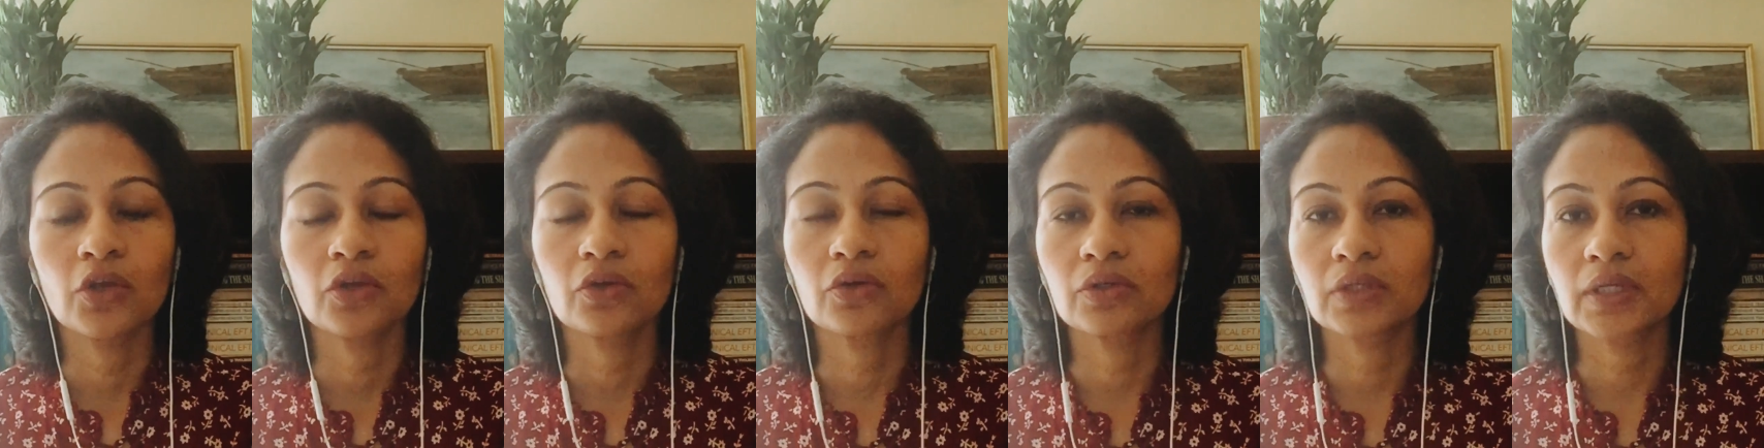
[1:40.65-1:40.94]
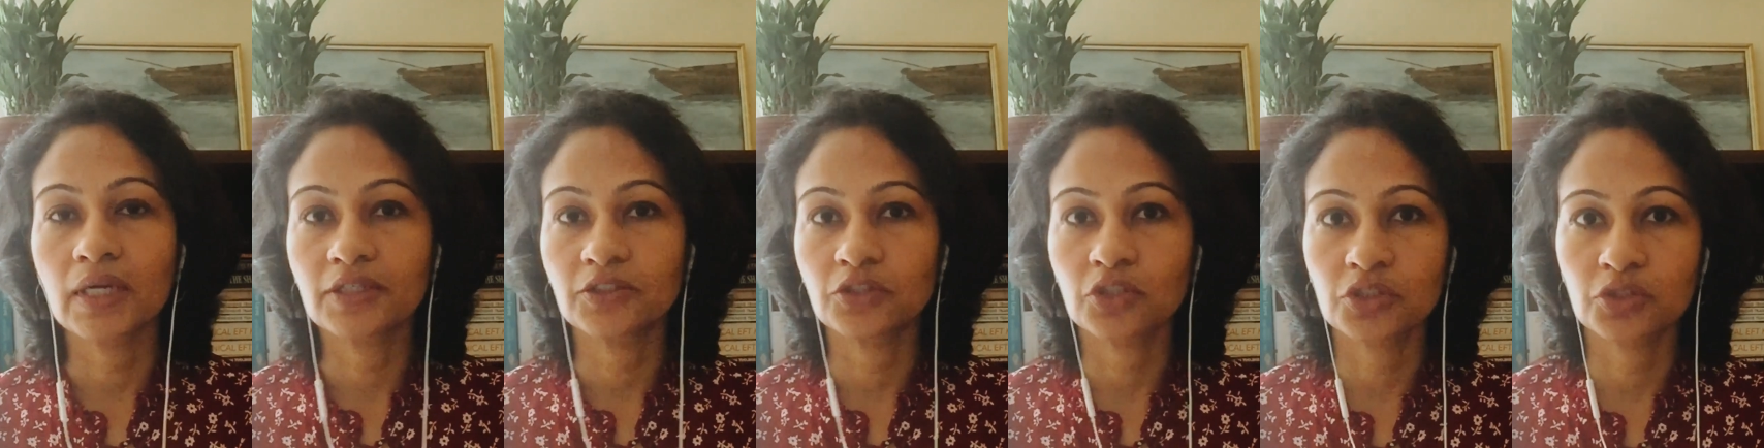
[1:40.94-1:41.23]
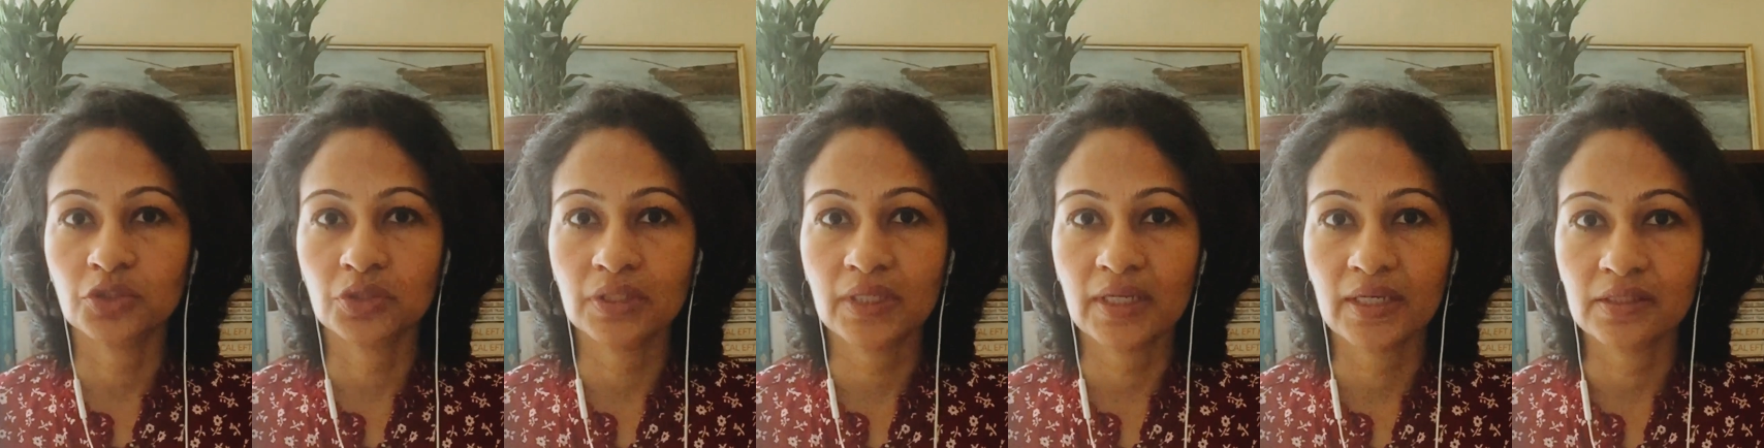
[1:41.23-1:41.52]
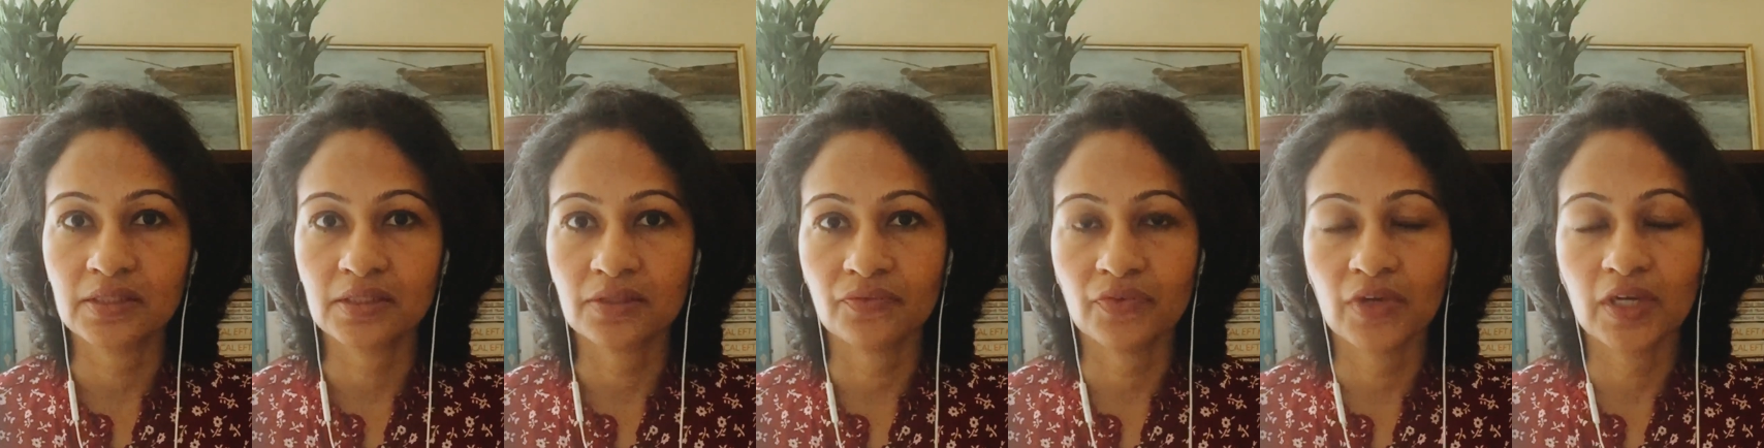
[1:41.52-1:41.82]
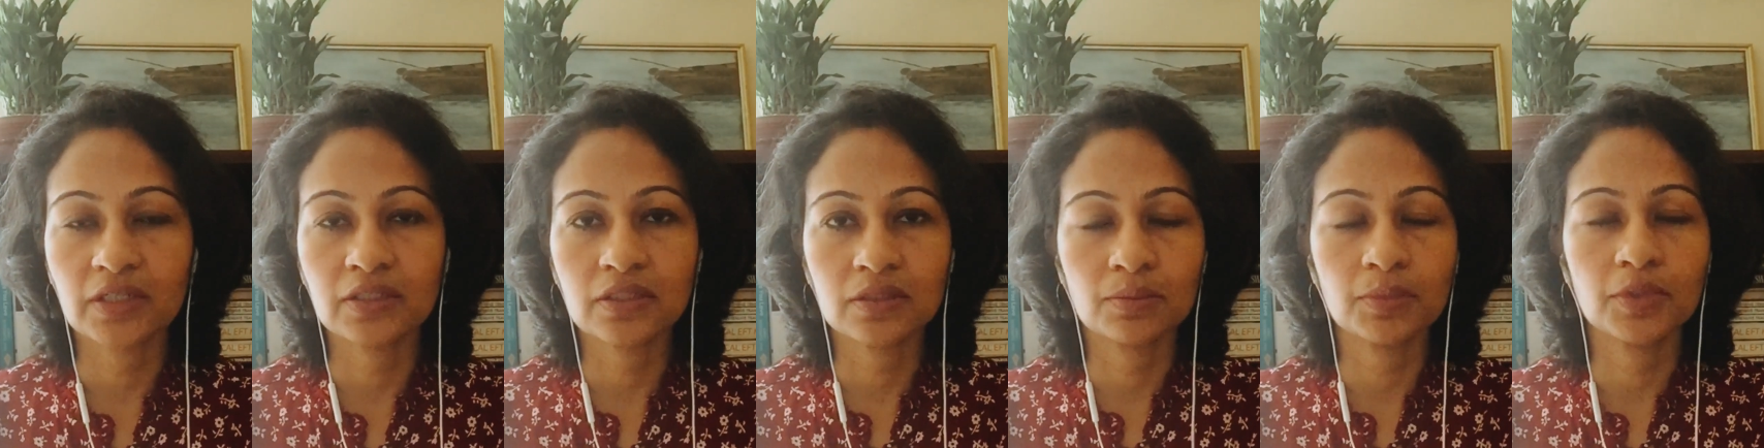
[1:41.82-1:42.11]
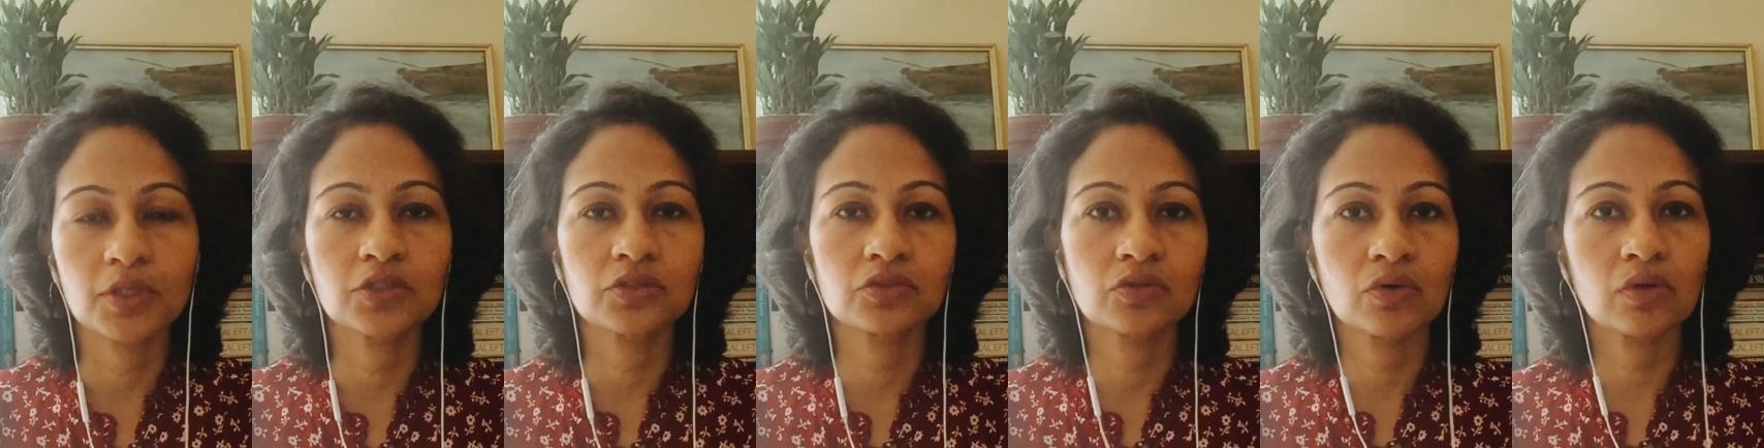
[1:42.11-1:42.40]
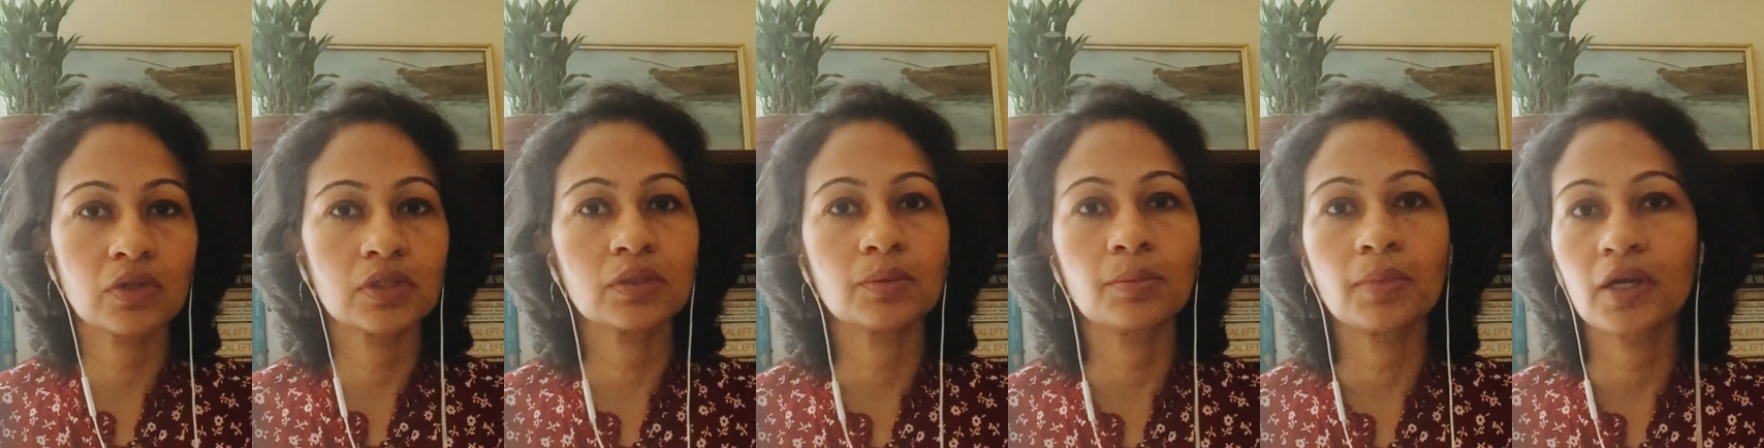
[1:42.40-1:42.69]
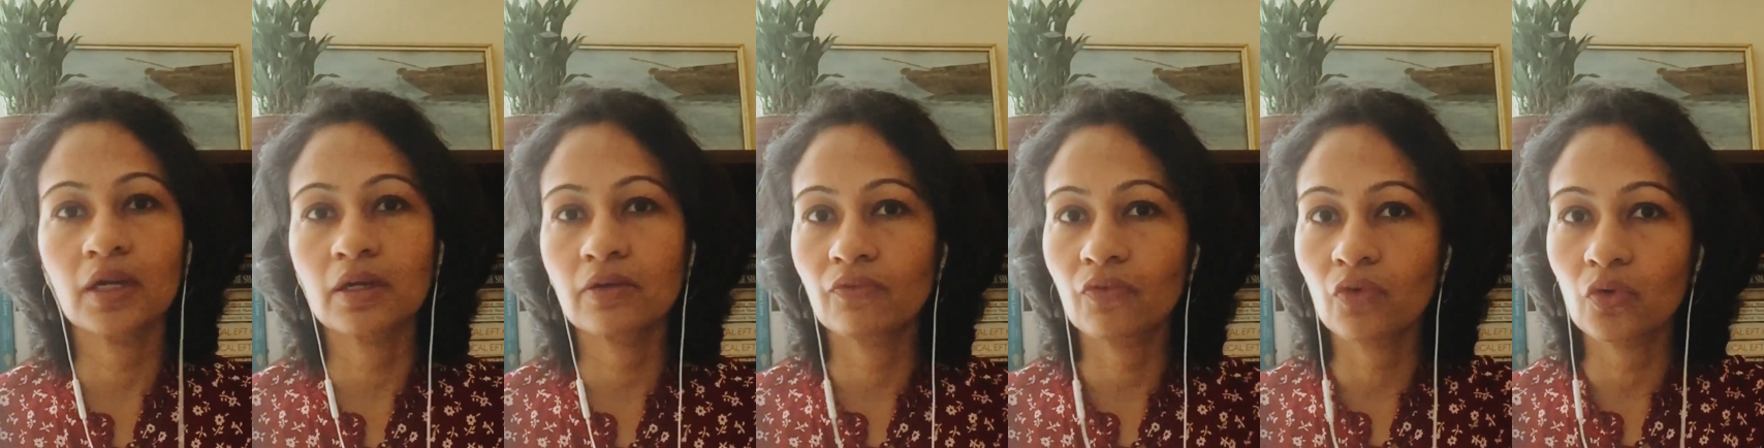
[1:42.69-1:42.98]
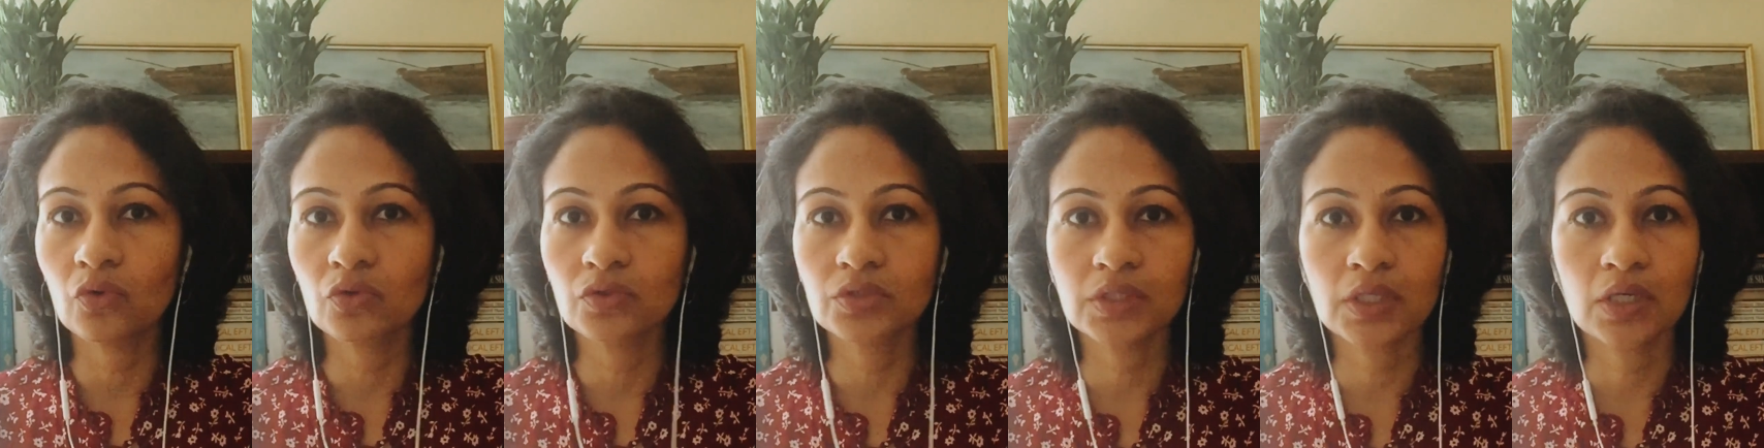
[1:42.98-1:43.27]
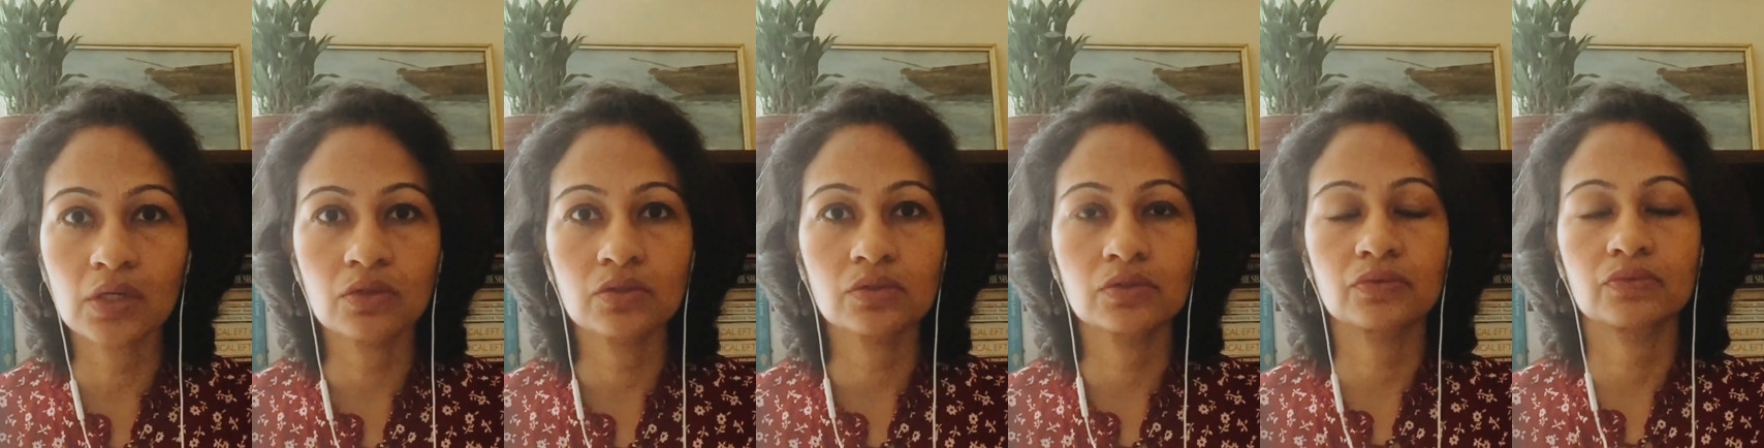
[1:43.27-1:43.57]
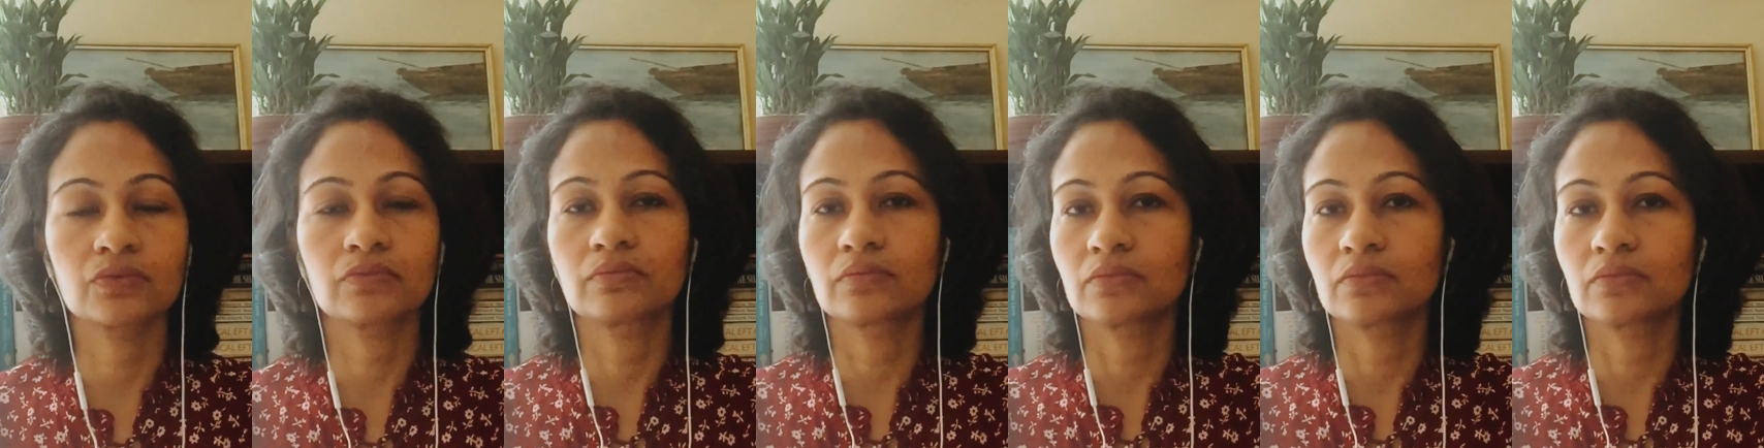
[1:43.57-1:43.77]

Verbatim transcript: your digestion gets affected because all the blood flows out